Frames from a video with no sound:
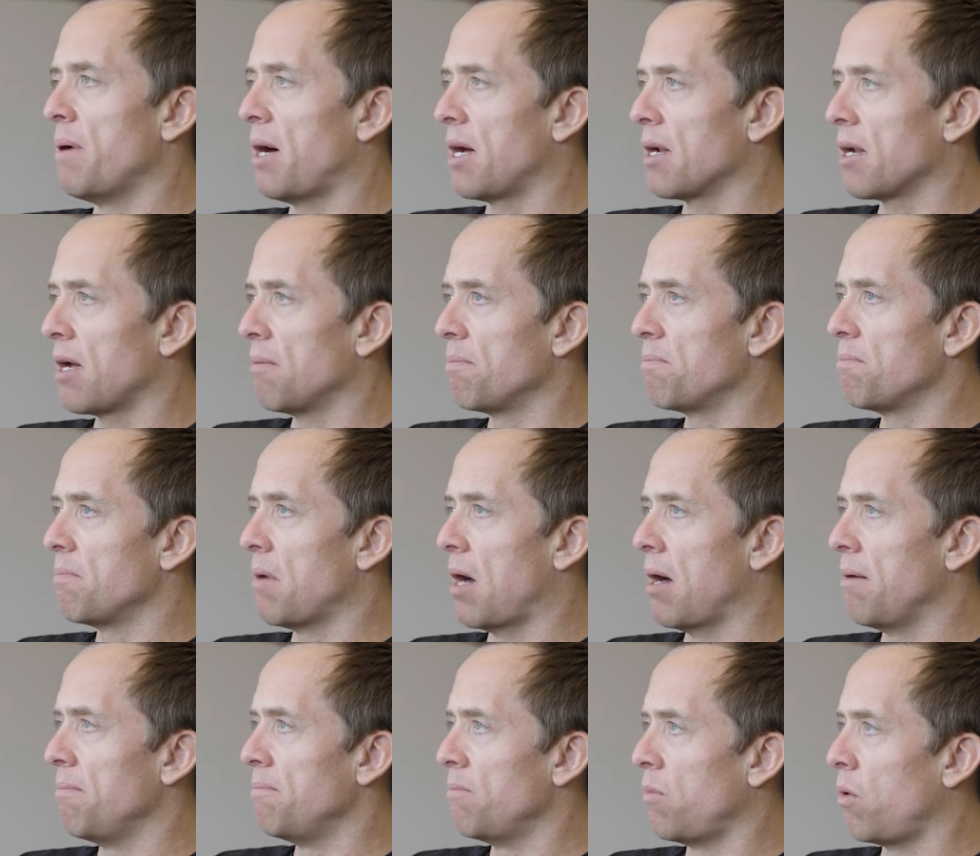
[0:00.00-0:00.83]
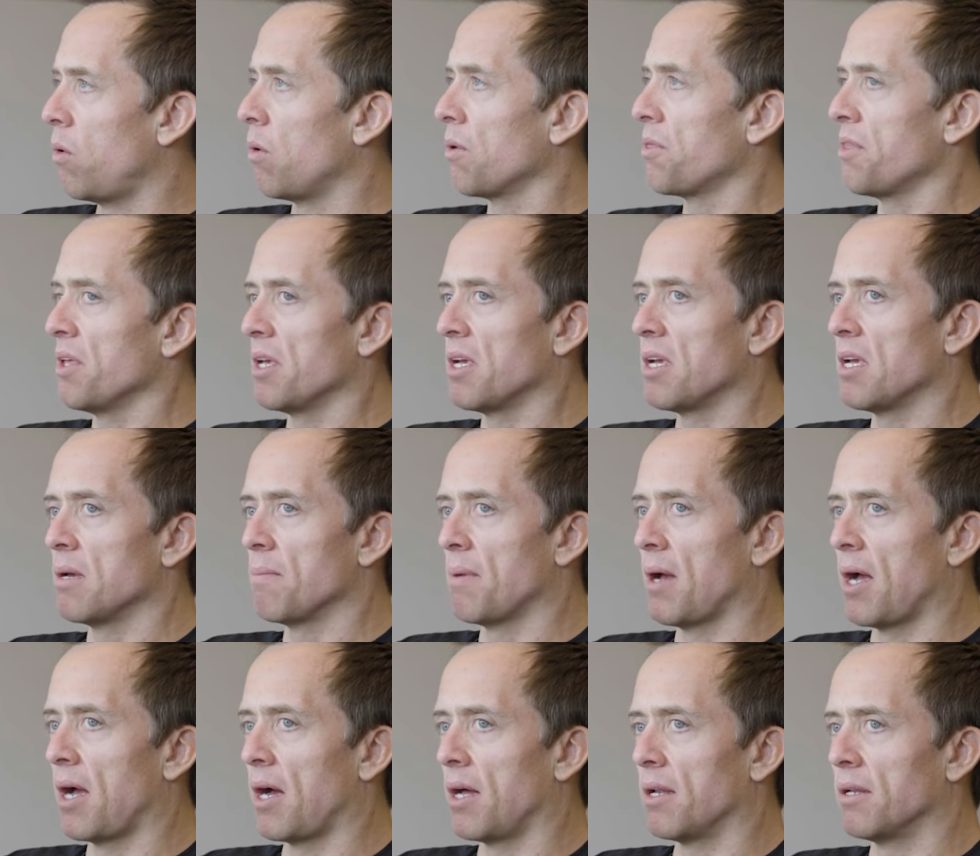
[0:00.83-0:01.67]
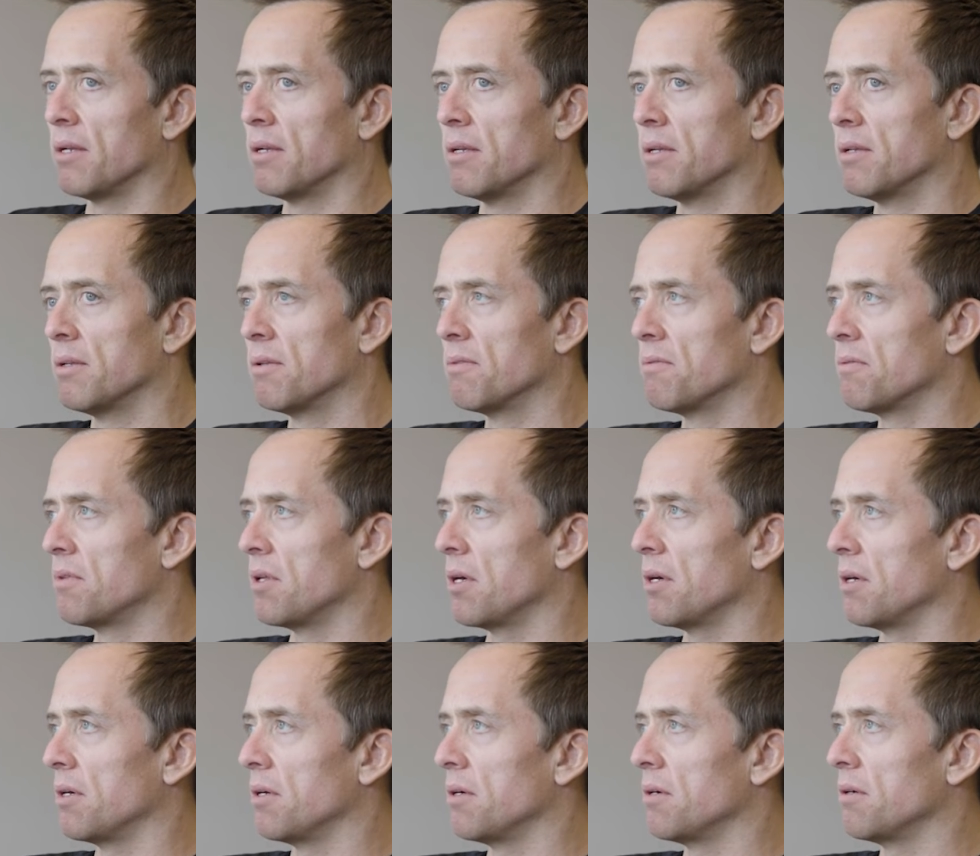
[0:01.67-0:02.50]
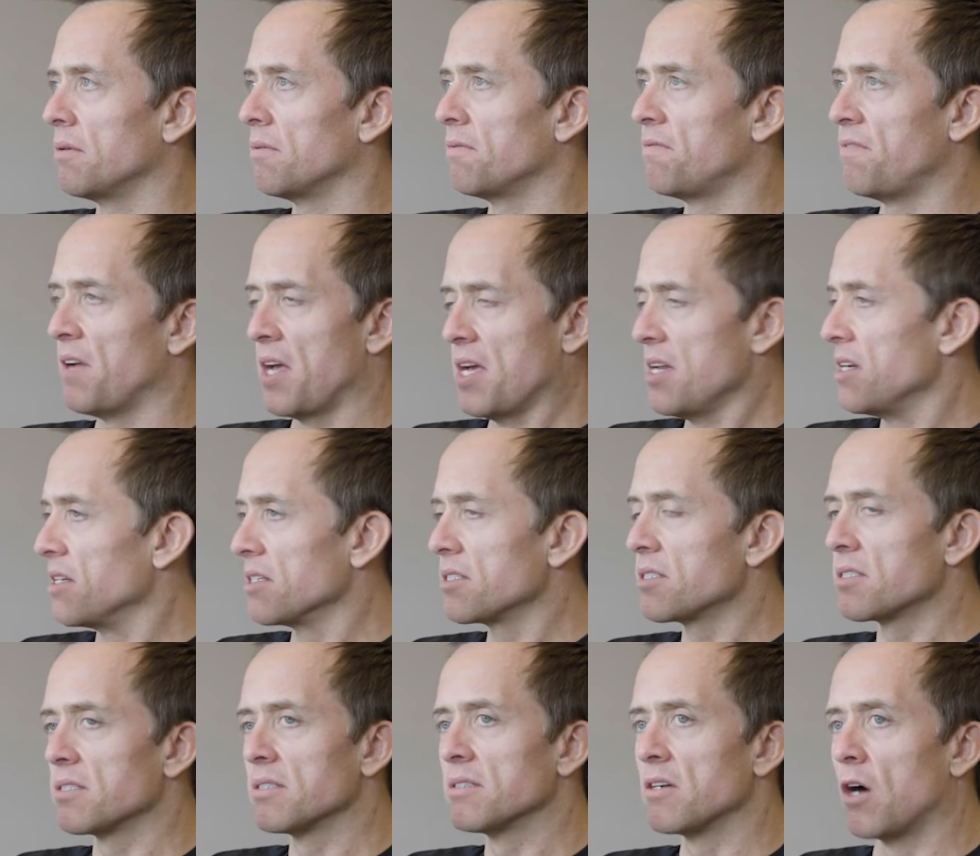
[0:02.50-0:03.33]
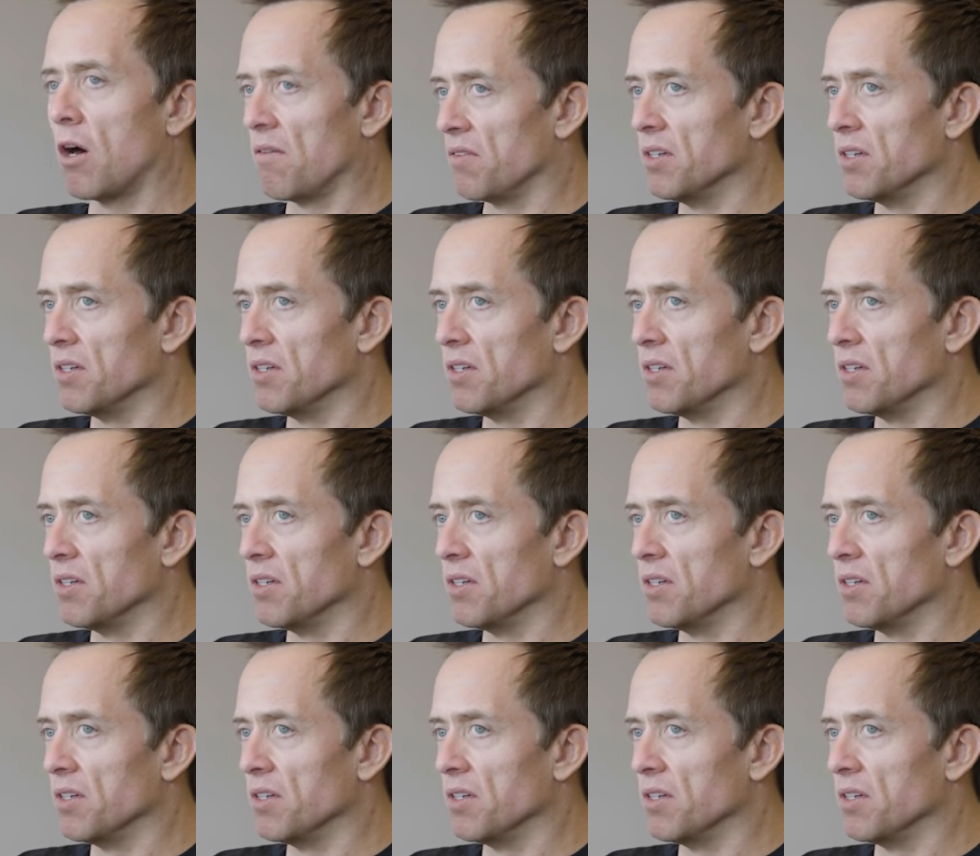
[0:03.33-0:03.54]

but I'm more thinking about the fairness